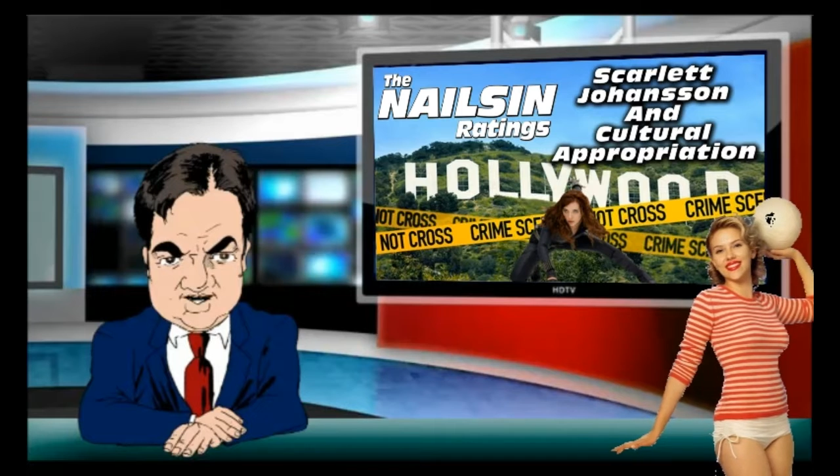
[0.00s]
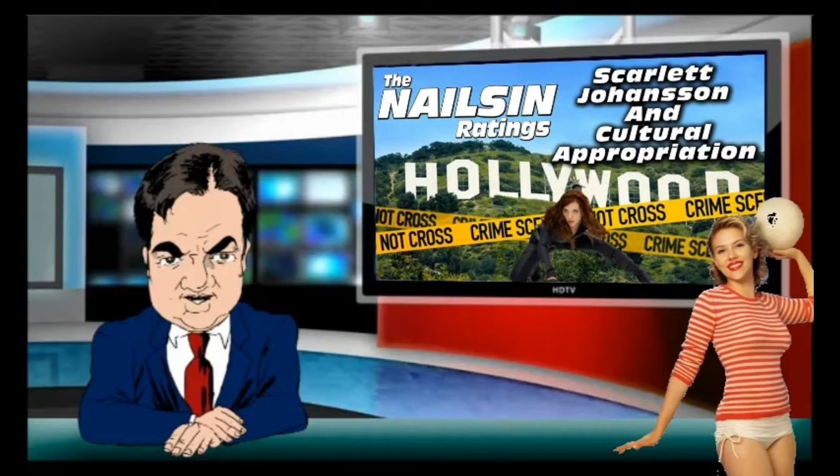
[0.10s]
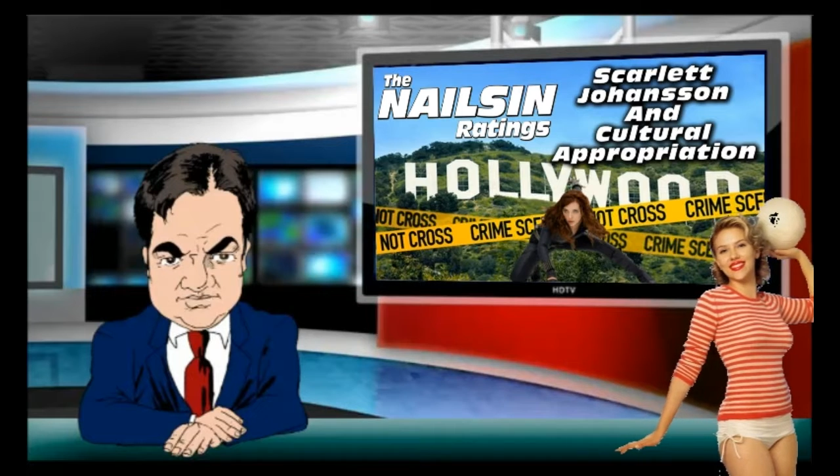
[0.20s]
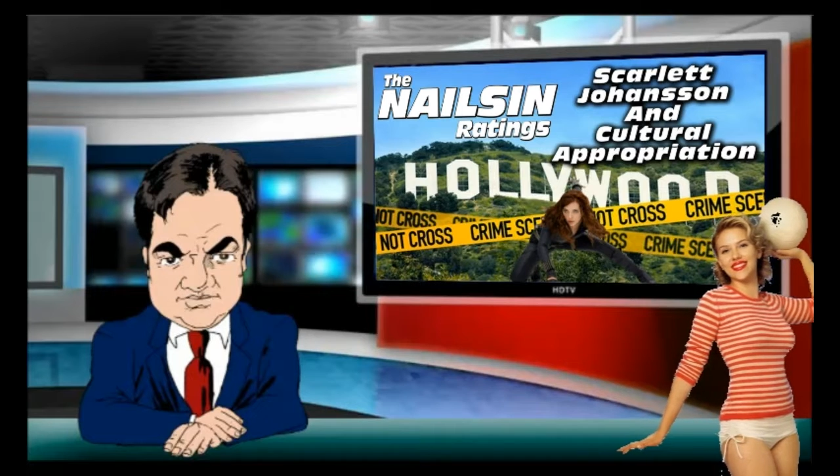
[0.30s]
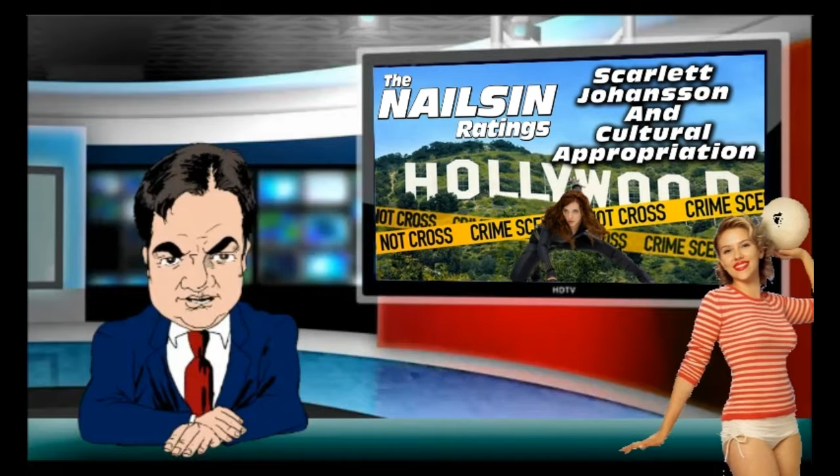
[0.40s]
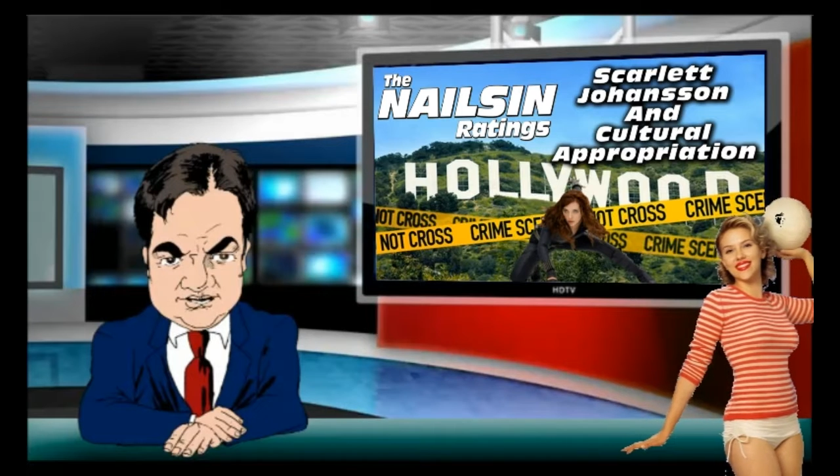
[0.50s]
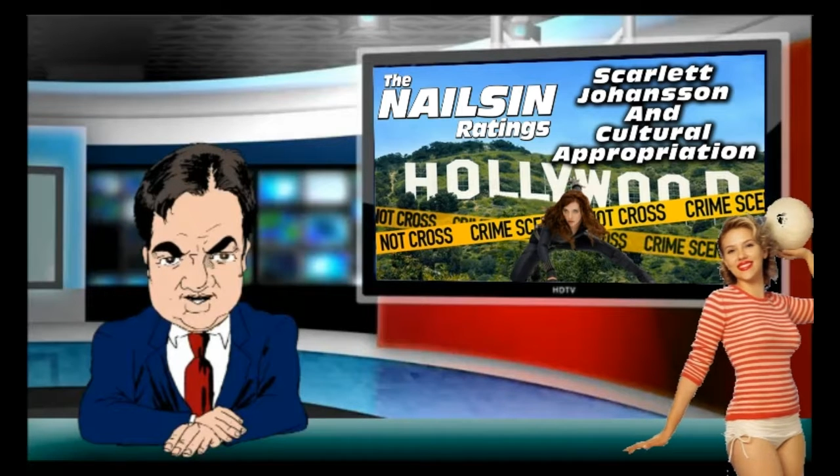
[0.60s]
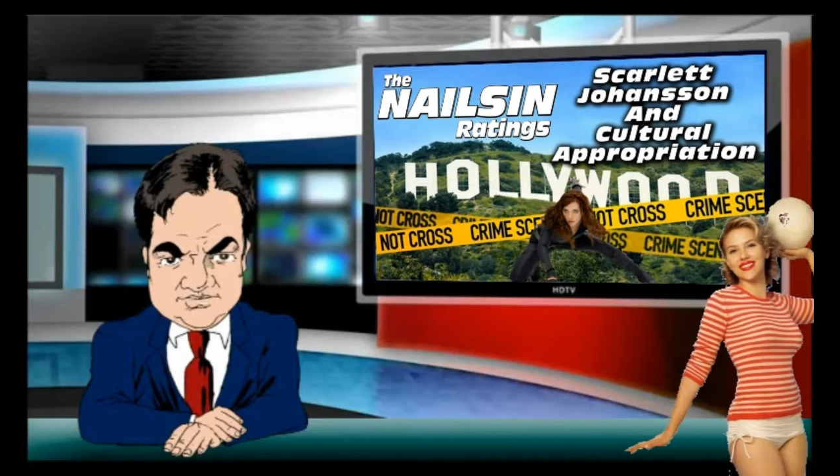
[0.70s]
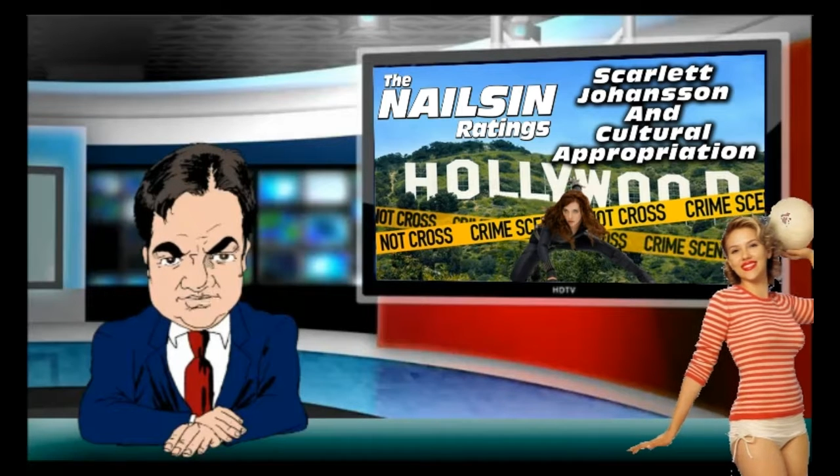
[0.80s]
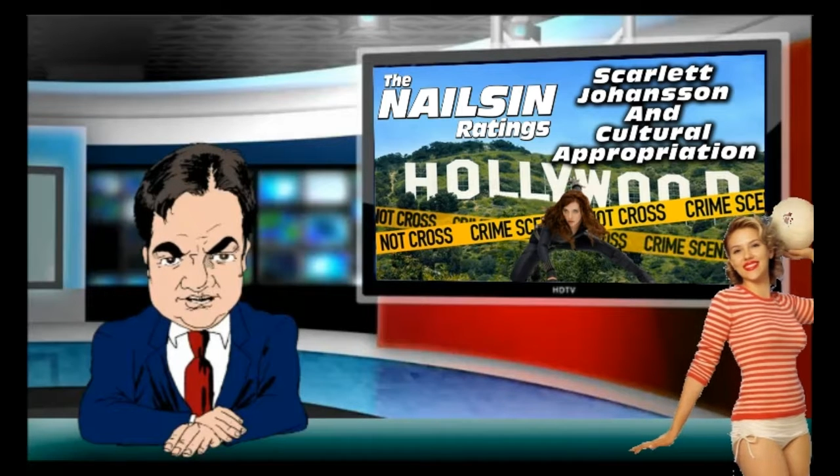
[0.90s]
you know, a lot of
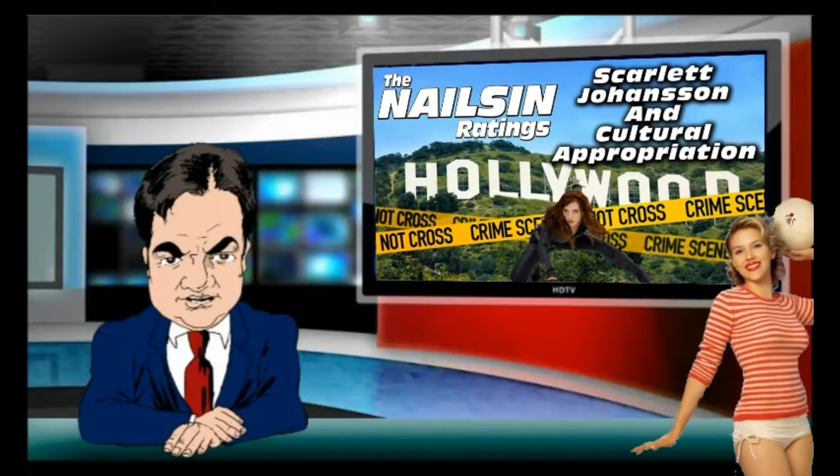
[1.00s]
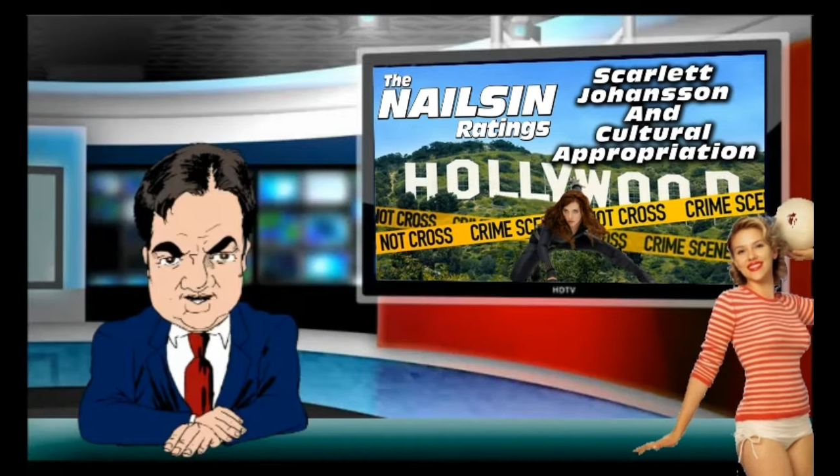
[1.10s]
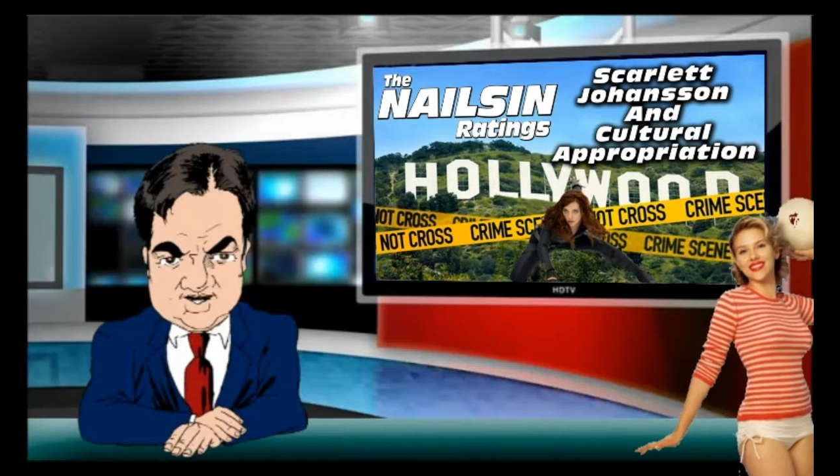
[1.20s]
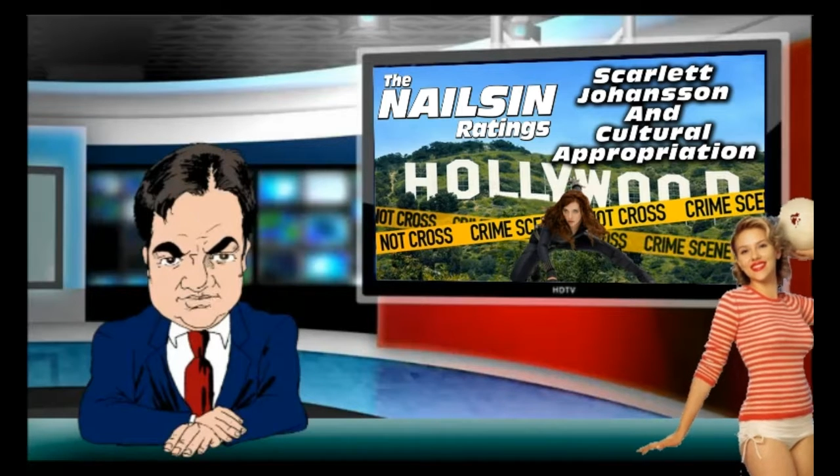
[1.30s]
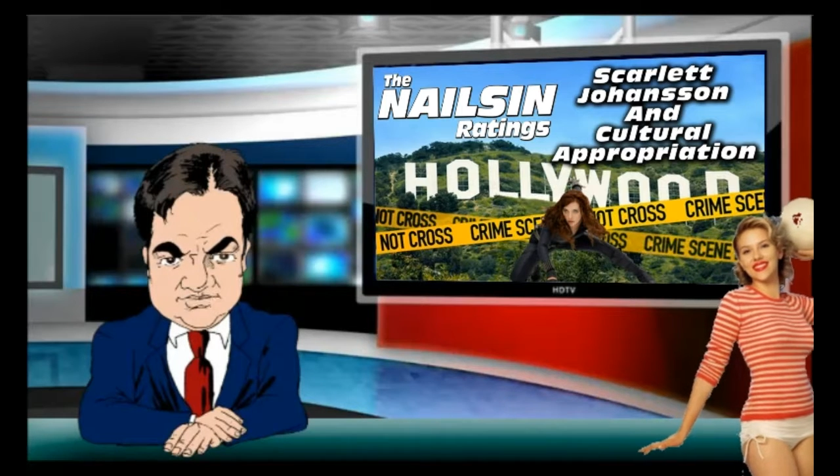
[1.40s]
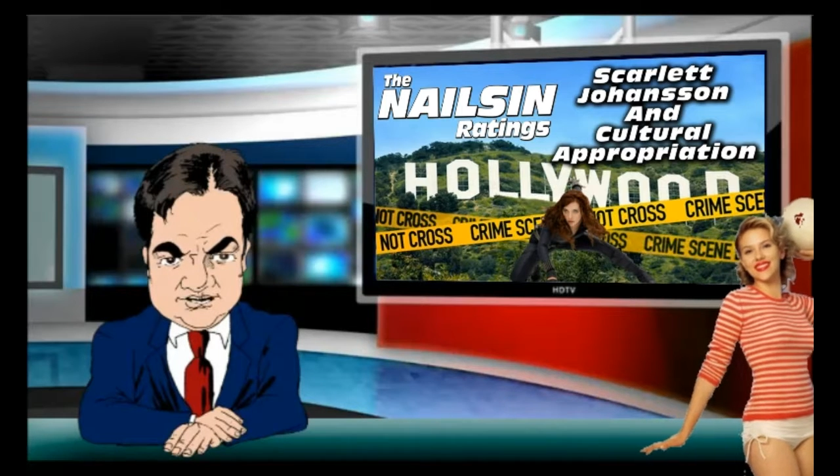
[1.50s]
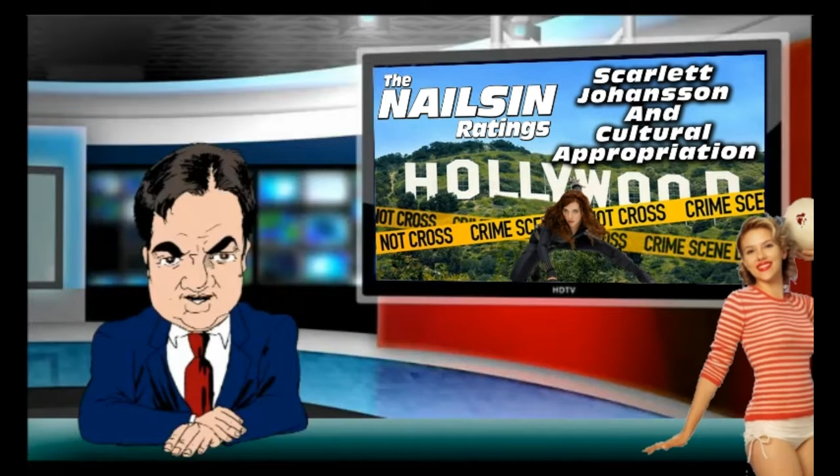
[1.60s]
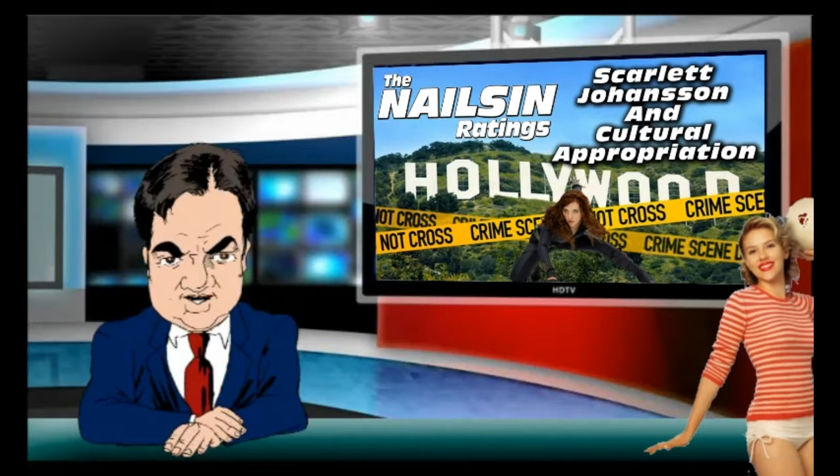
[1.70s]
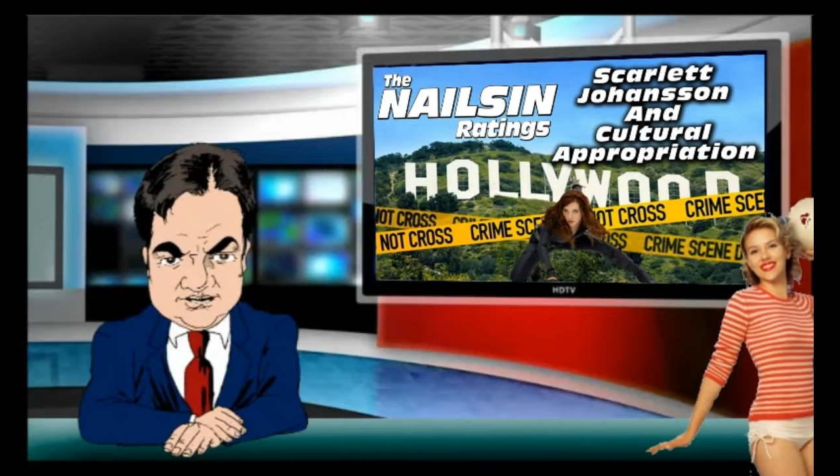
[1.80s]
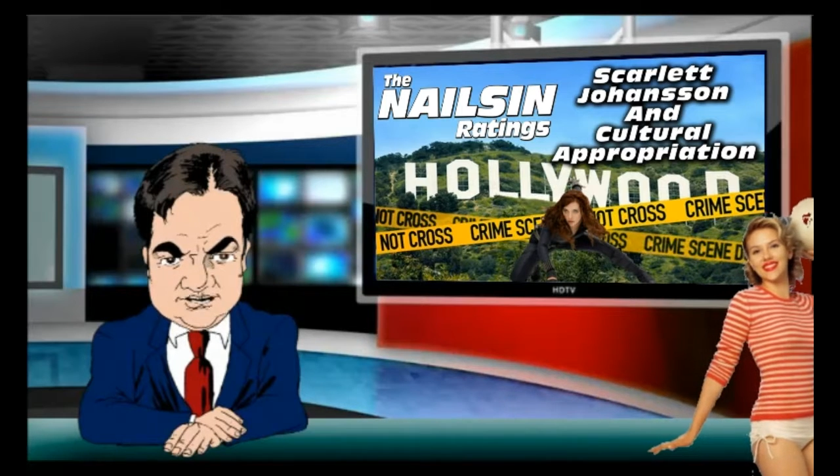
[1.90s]
people in Hollywood are in
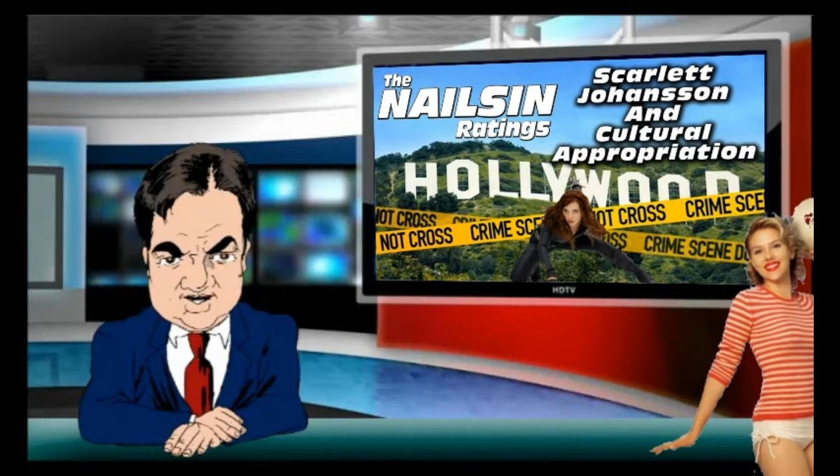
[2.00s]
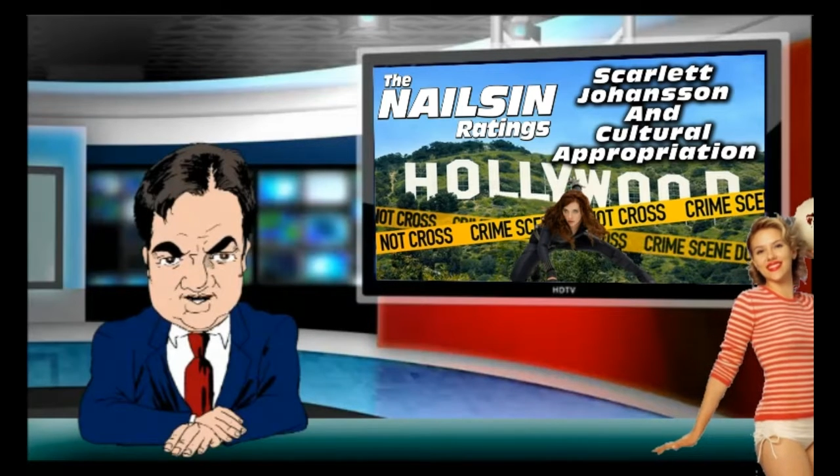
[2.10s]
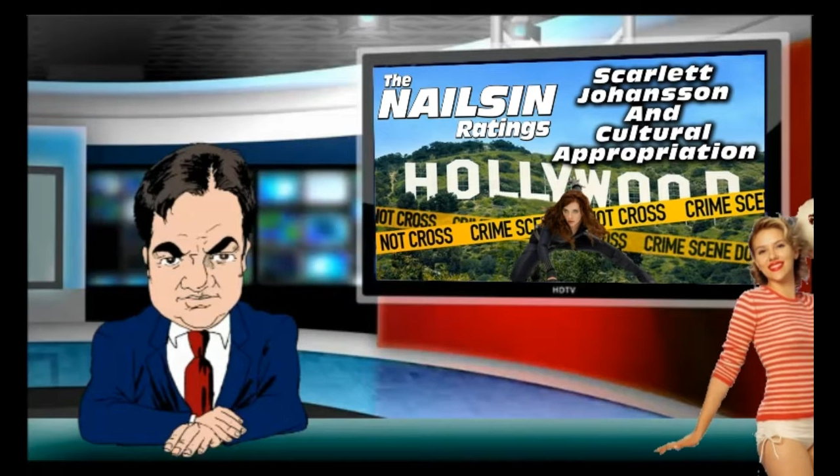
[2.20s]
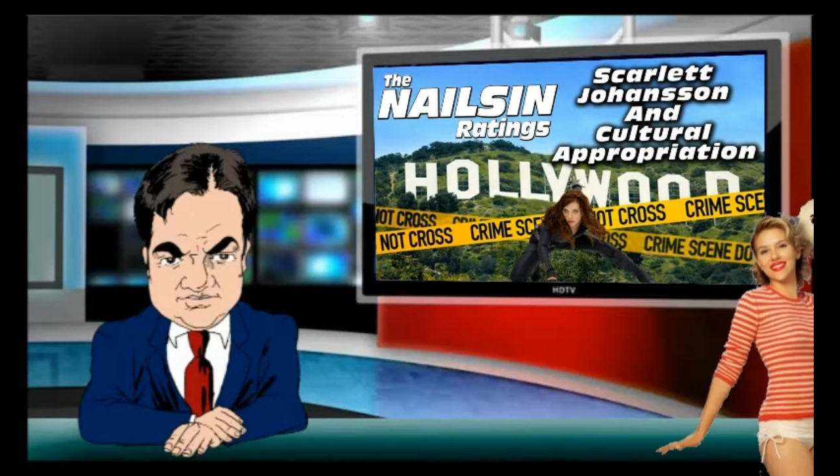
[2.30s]
that cult.